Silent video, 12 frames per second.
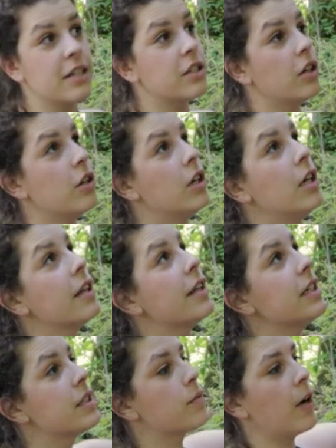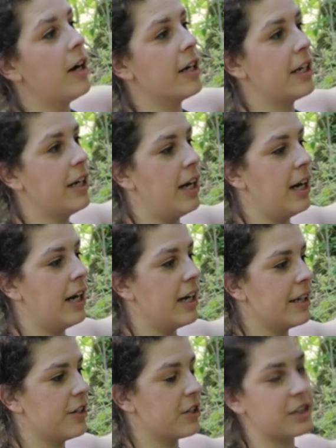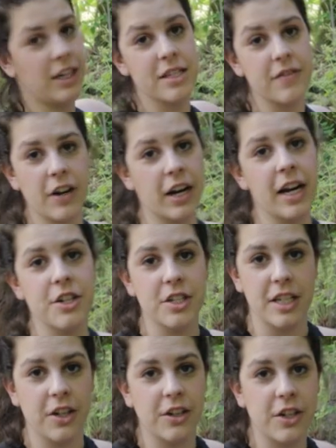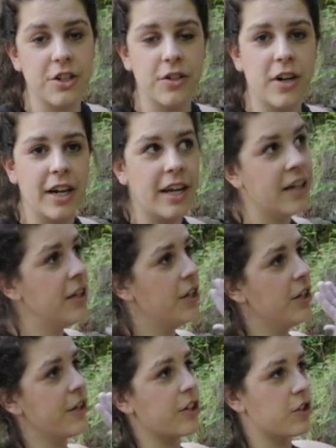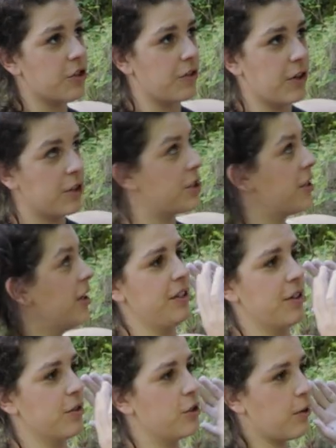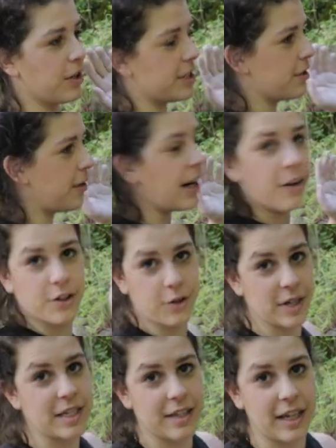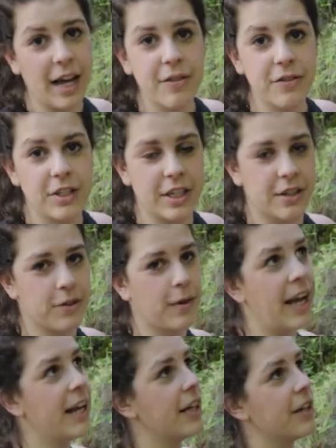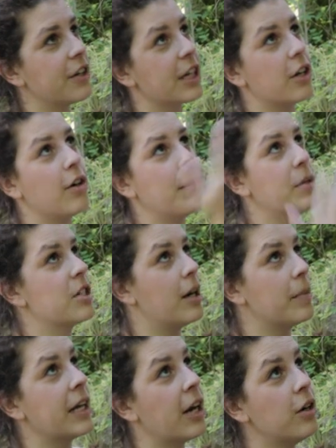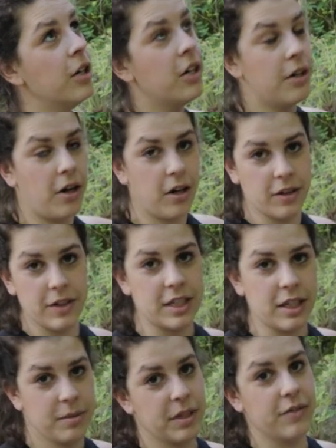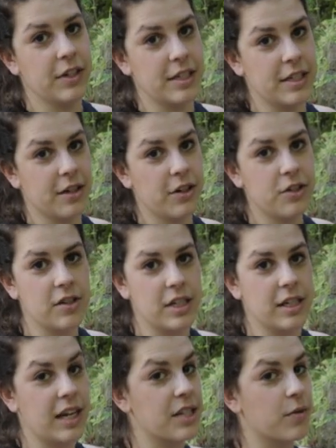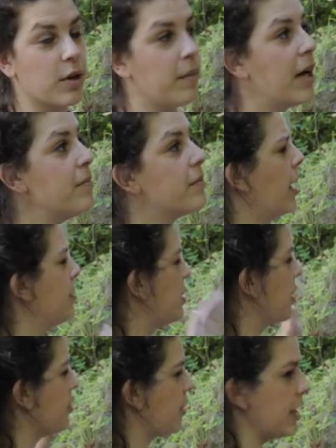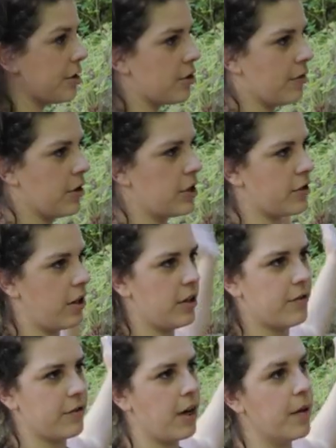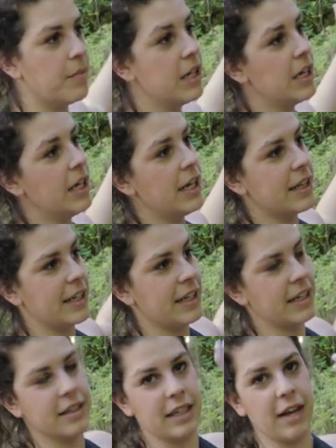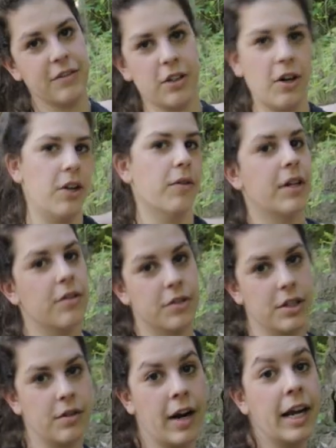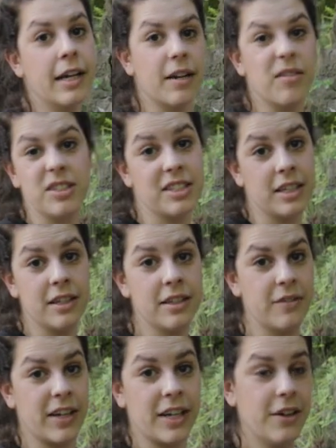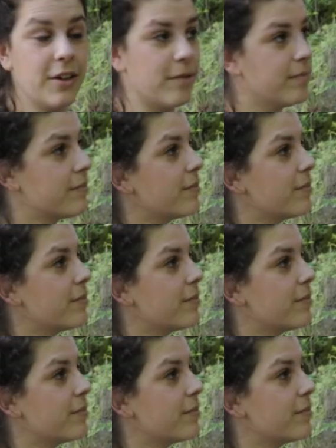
So this rock, uh, there's tons of variations that you can do on it. You can traverse, you know, towards the right or towards the left, either way, and you can go up and top it out. All of it's gonna be a V zero, so it's a nice warm up. I'm just gonna try and traverse from the left all the way through to the right, and we'll see if I can do it.